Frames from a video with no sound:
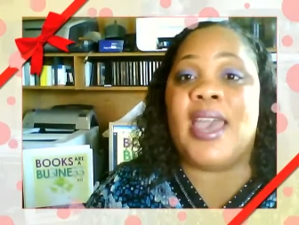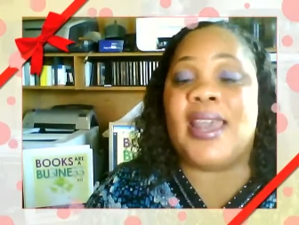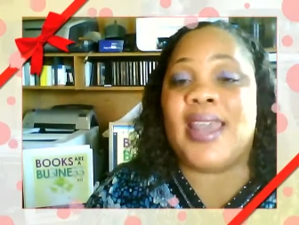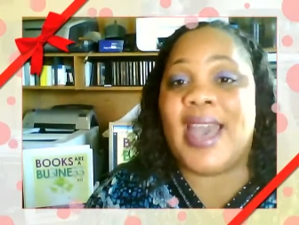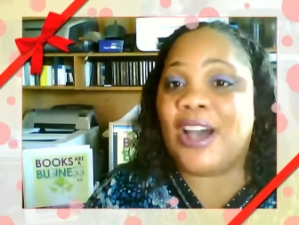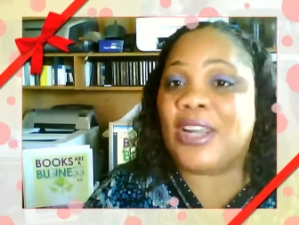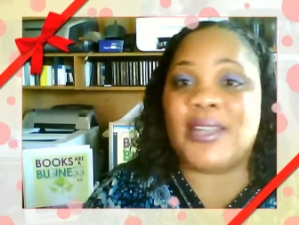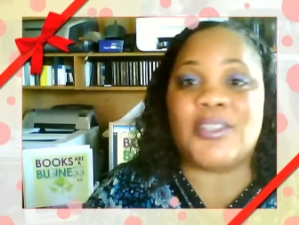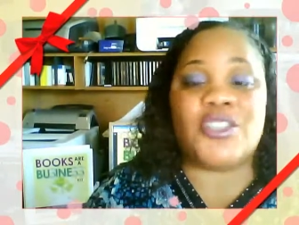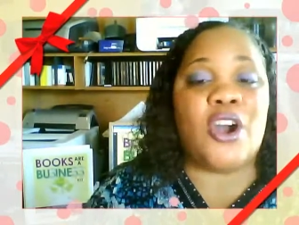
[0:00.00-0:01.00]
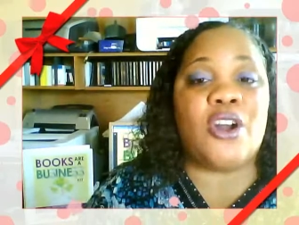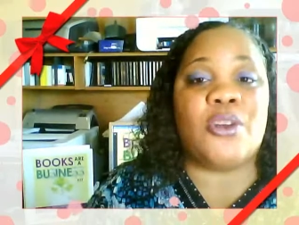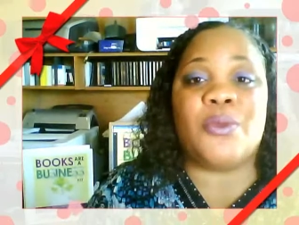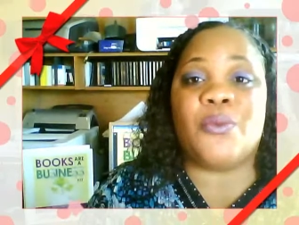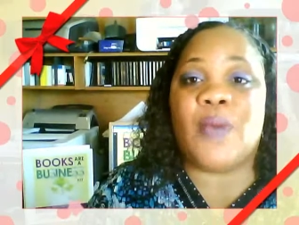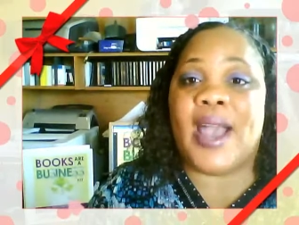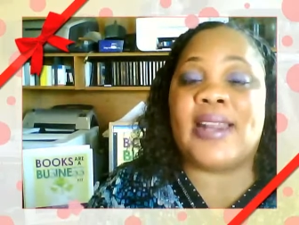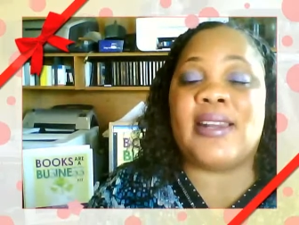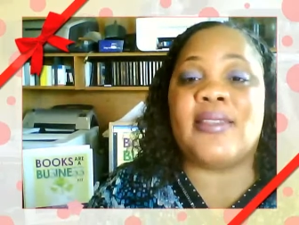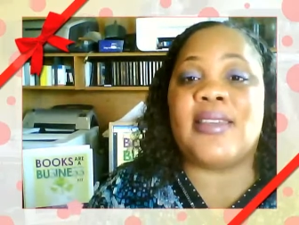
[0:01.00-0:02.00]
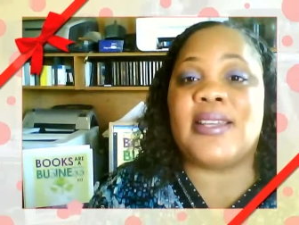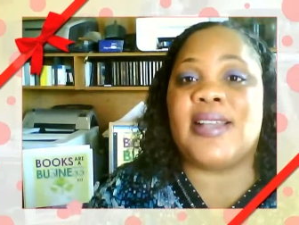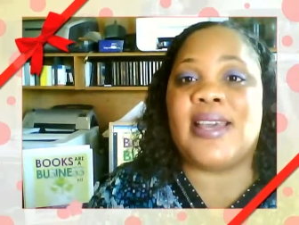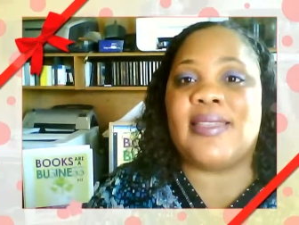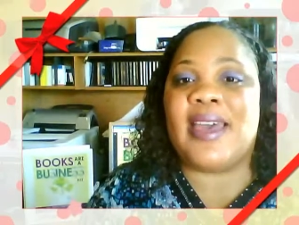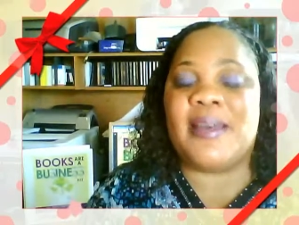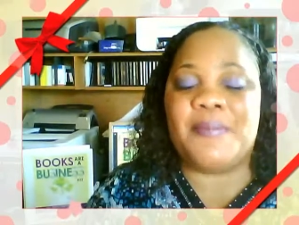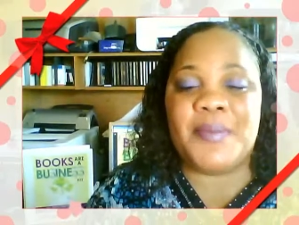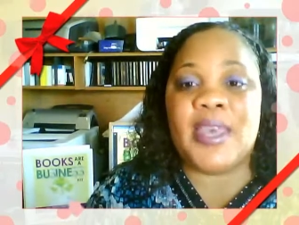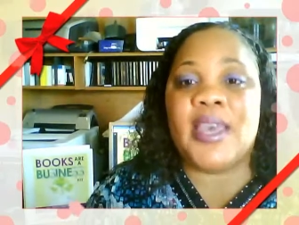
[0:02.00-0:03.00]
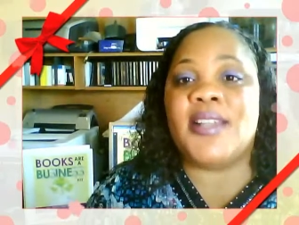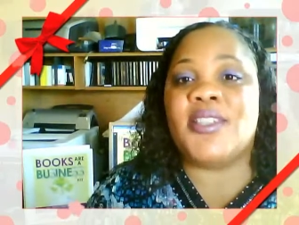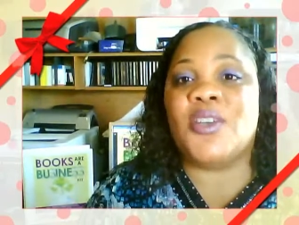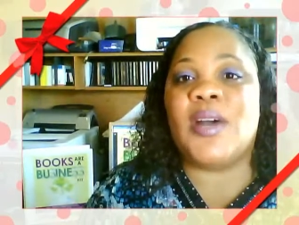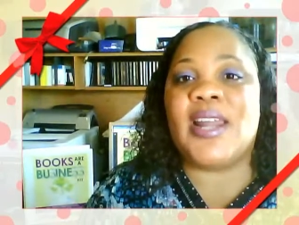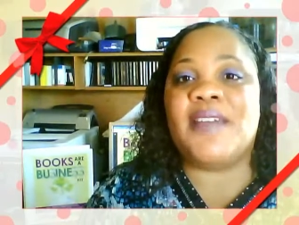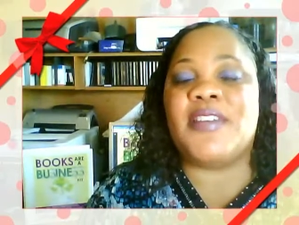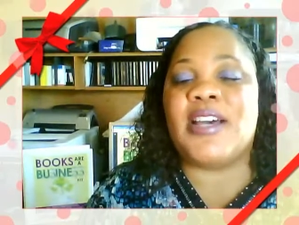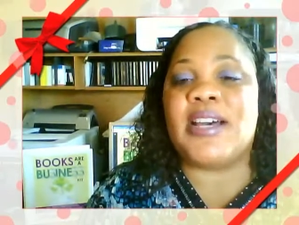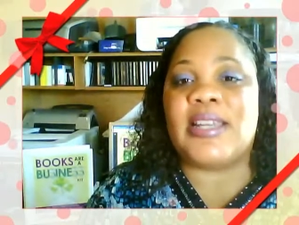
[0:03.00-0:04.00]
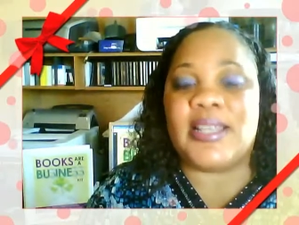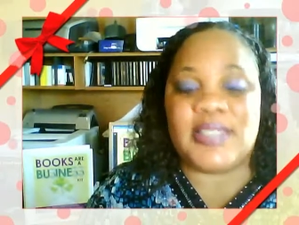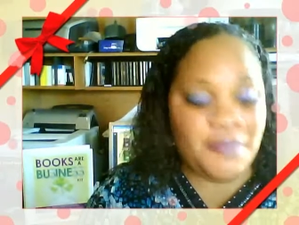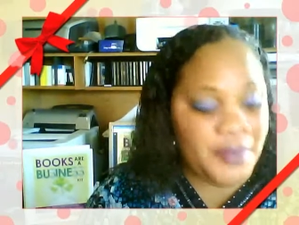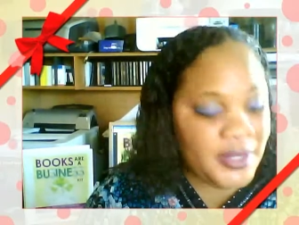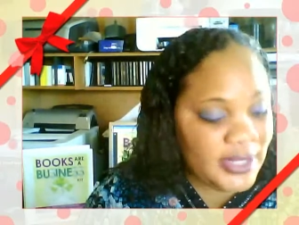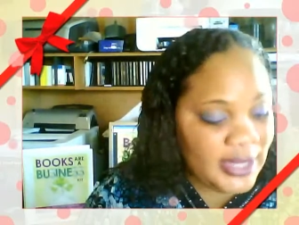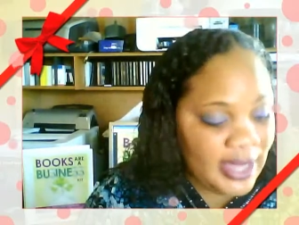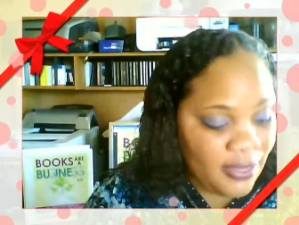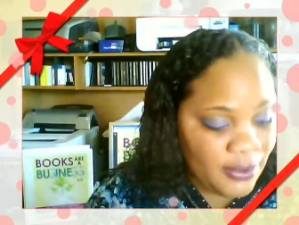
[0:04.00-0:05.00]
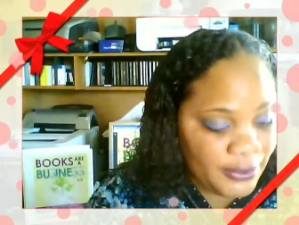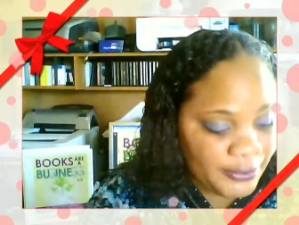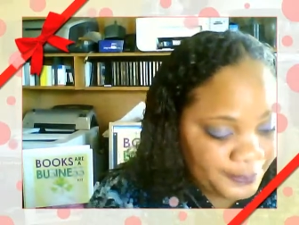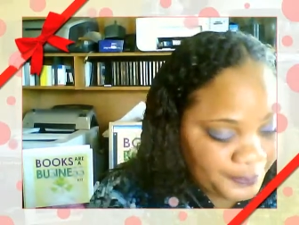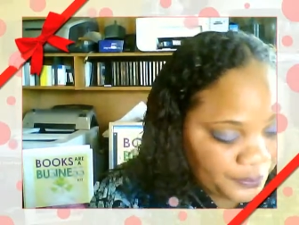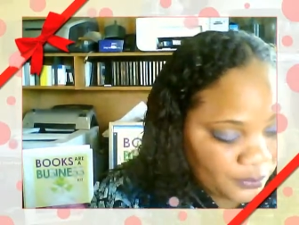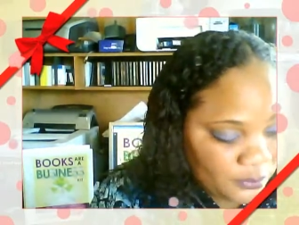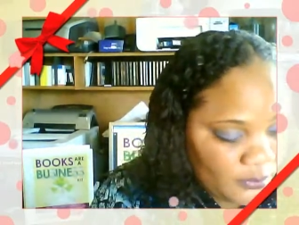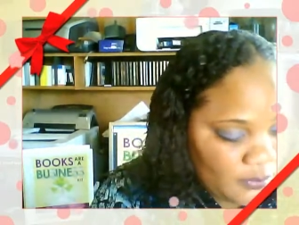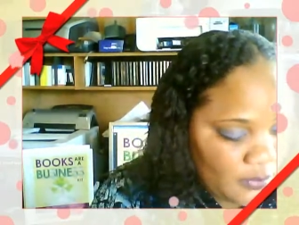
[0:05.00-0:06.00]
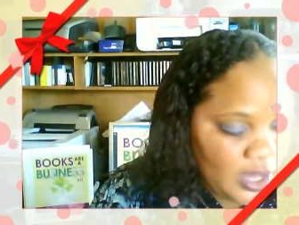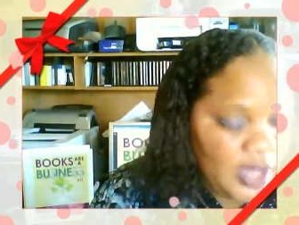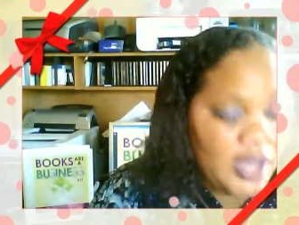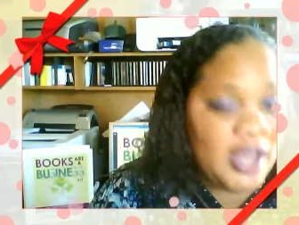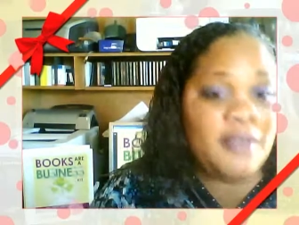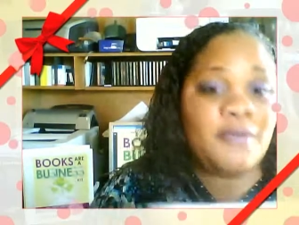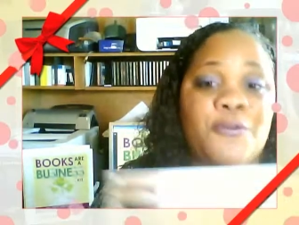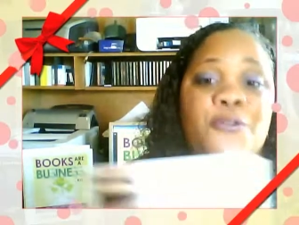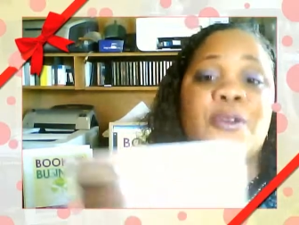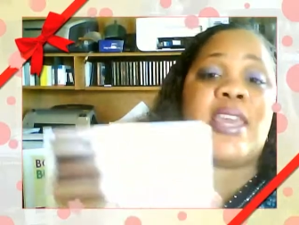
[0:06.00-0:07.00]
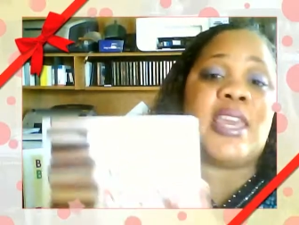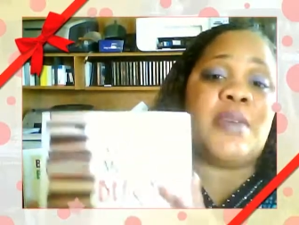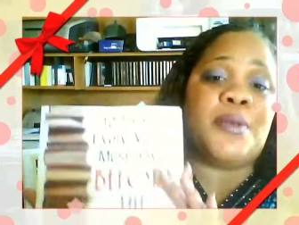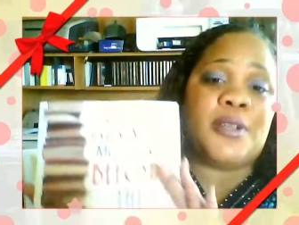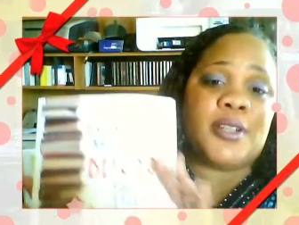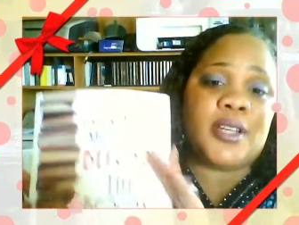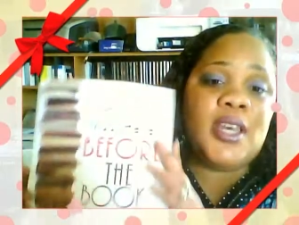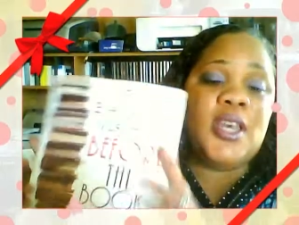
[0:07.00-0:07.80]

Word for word: and how to get started with writing and things like that. And so what I've done is I've put together a free ebook,